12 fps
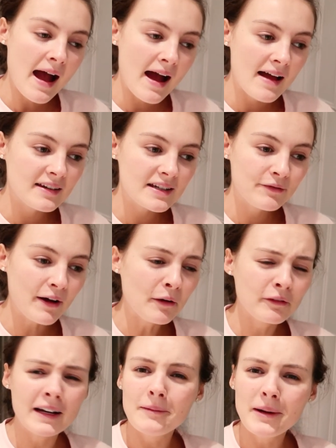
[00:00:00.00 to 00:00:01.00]
and it
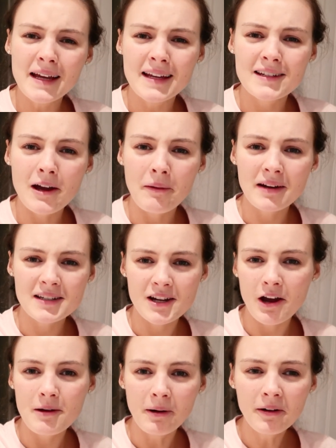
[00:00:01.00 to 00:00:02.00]
felt really weird going to
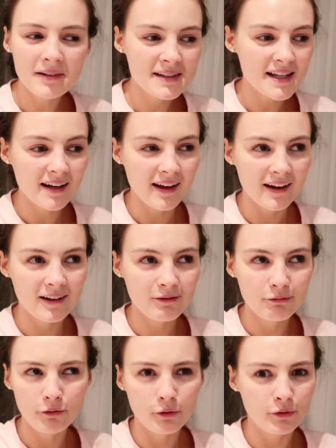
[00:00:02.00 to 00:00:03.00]
Co-box at like
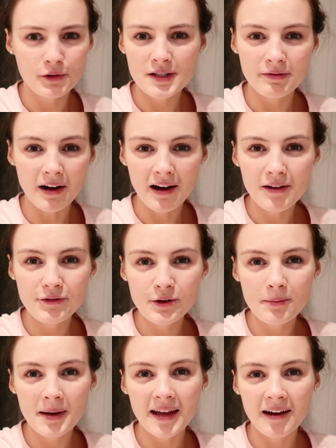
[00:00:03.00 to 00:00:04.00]
4:45.
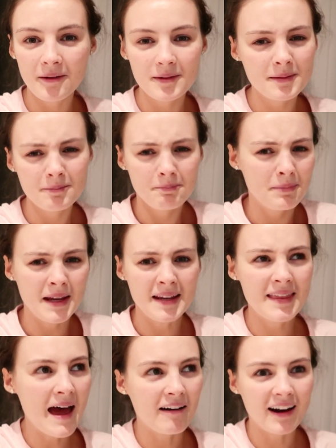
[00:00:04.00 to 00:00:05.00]
Normally I would be
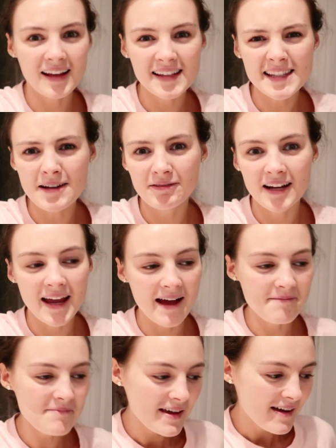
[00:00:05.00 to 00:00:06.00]
there at like 7
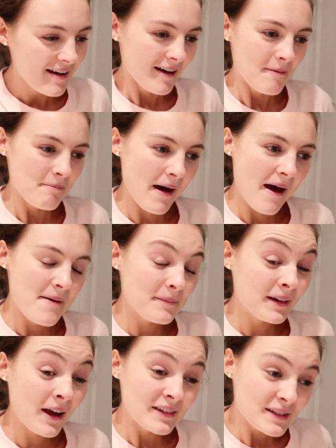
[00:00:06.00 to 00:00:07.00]
a.m. but
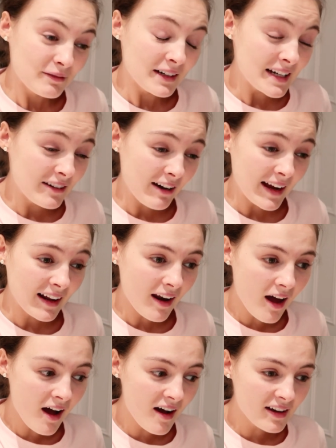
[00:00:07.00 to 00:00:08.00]
no, it was a really great
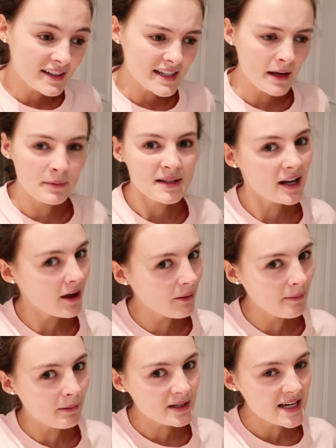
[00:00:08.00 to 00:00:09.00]
class. It was
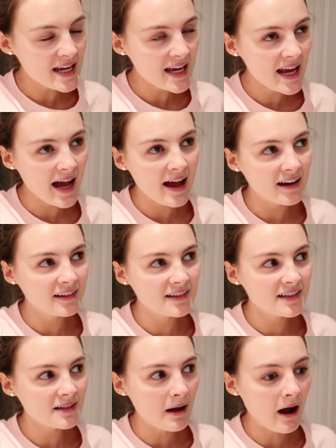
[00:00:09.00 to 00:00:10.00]
lower body
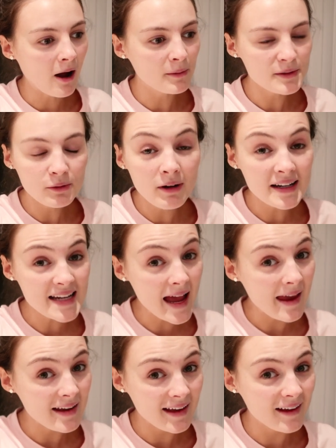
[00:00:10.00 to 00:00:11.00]
and I was already
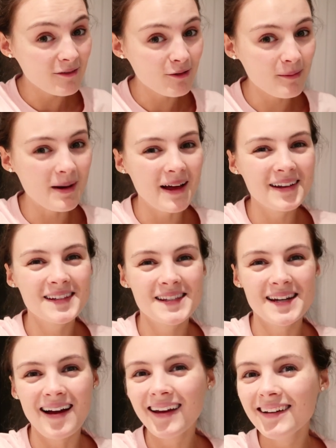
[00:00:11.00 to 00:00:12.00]
aching from
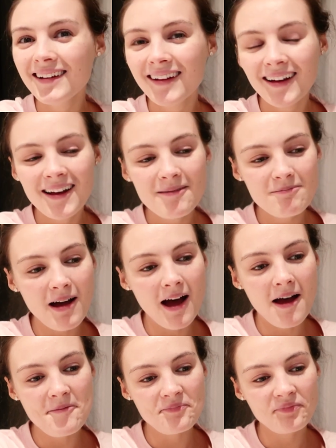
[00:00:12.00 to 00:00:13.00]
last night,
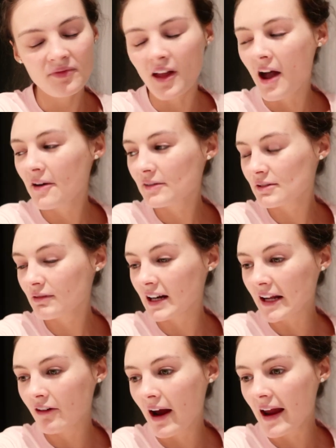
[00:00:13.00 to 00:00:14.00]
but no, it was
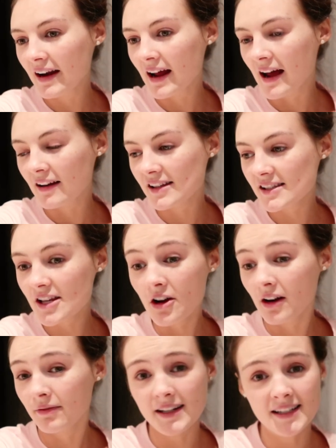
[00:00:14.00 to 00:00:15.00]
really great and so
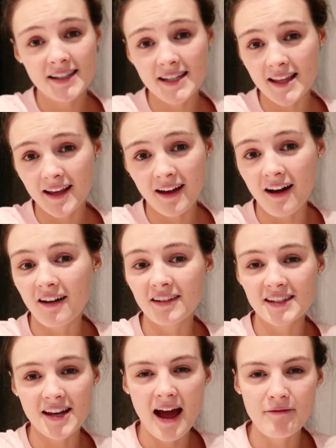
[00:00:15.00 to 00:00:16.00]
lovely to see the
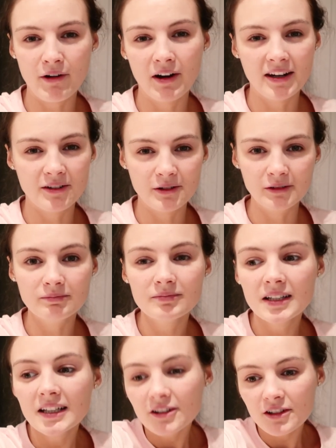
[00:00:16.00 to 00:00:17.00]
girls and have our little
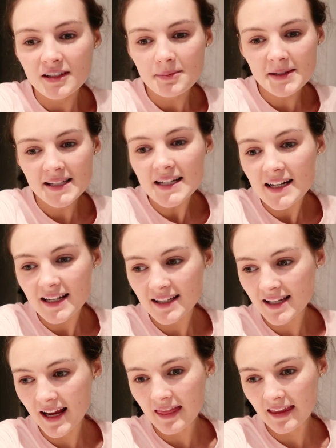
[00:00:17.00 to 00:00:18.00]
Christmas dinner
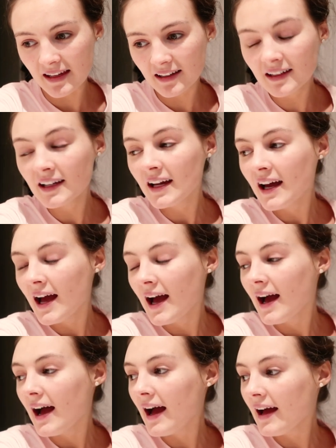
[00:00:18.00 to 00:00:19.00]
together.
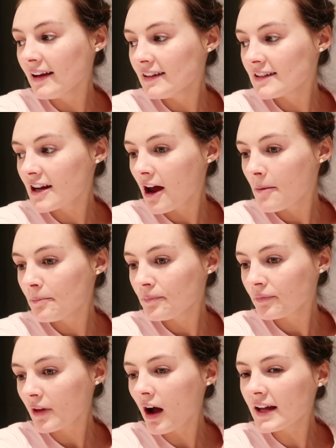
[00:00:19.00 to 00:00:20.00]
And
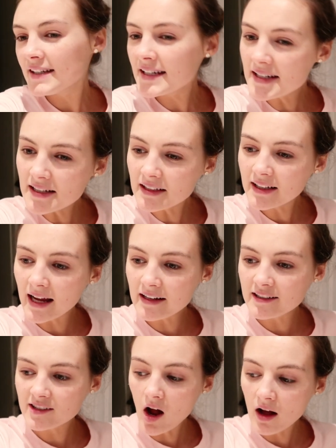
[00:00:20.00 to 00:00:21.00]
I didn't get
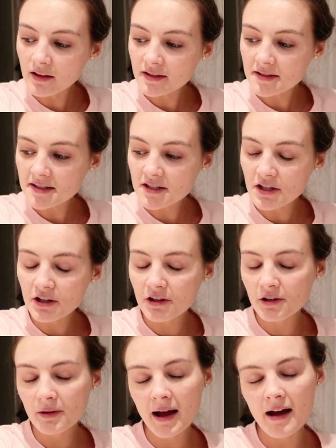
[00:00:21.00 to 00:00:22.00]
a chance
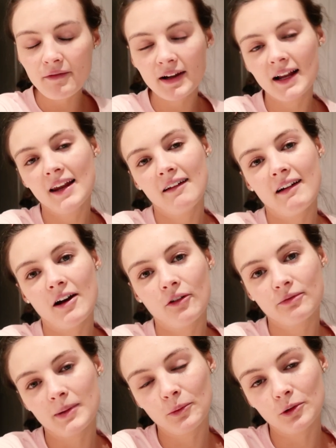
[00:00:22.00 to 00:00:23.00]
to have a clear out
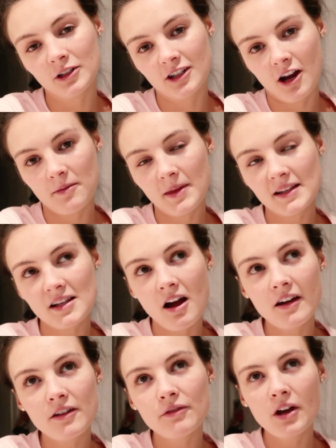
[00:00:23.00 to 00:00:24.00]
of my wardrobe. That's
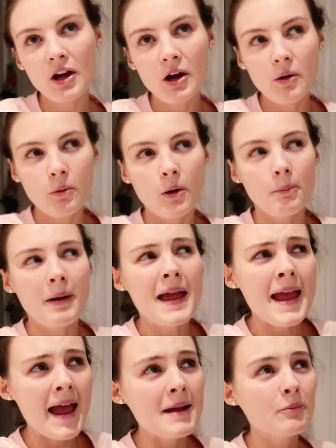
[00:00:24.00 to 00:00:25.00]
kind of what my
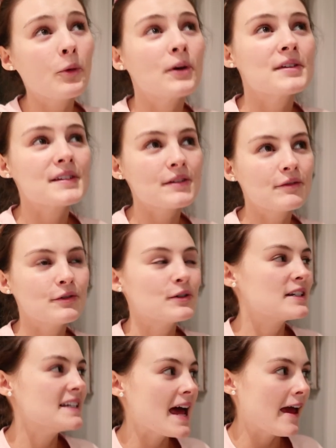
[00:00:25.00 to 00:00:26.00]
aim was for
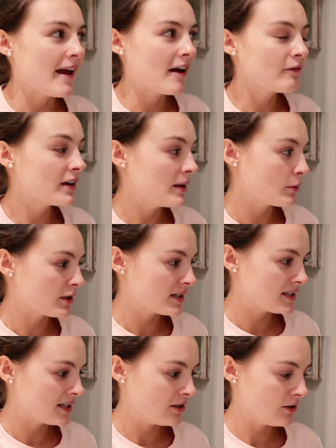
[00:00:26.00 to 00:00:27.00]
today. I really
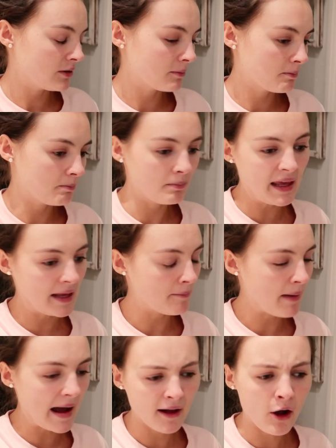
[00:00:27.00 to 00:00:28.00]
wanted to be
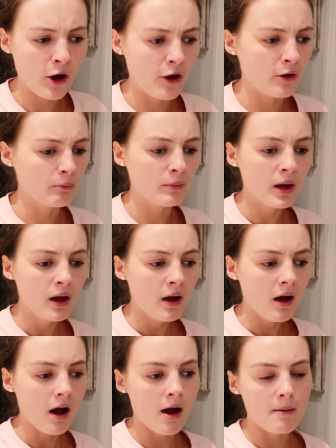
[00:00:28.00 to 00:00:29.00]
back home
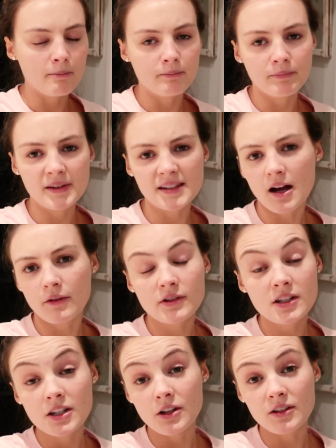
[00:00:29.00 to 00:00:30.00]
this
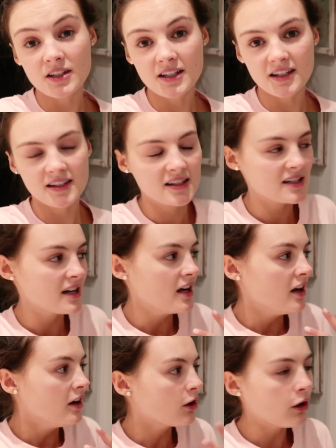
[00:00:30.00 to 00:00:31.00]
afternoon to just
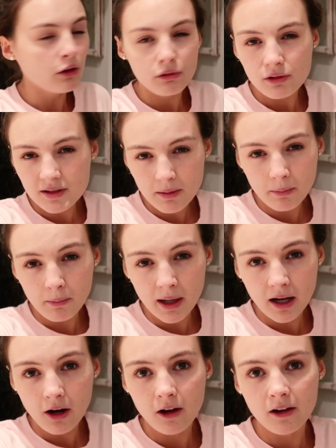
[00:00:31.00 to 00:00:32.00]
go through some of my
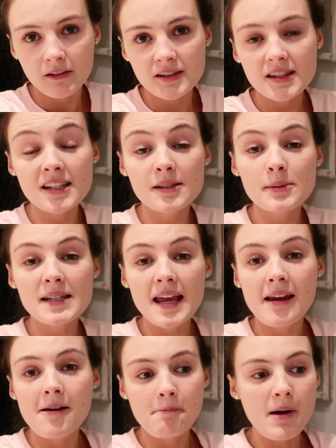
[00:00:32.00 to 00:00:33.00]
clothes. This was
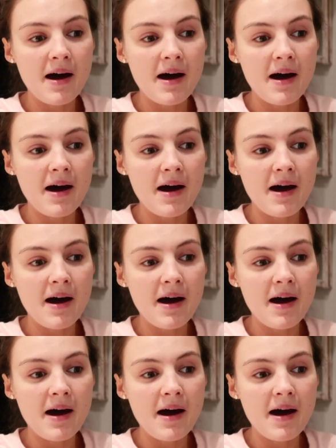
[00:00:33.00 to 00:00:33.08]
in